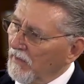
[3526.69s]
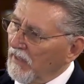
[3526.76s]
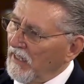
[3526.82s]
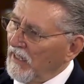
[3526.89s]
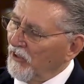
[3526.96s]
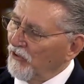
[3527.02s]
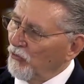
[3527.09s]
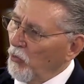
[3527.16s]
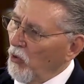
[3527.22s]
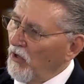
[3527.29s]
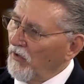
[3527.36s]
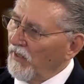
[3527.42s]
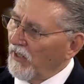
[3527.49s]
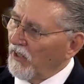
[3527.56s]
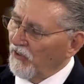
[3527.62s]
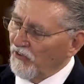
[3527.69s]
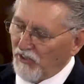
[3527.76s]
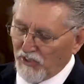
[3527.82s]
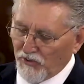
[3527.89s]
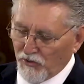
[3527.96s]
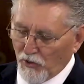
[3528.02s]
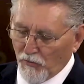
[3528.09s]
He is worthy because
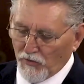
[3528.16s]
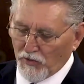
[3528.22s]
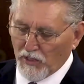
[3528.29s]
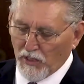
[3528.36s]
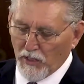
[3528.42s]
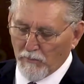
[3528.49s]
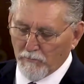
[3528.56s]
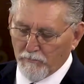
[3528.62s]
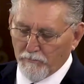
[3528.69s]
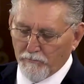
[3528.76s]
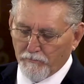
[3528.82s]
he has overcome.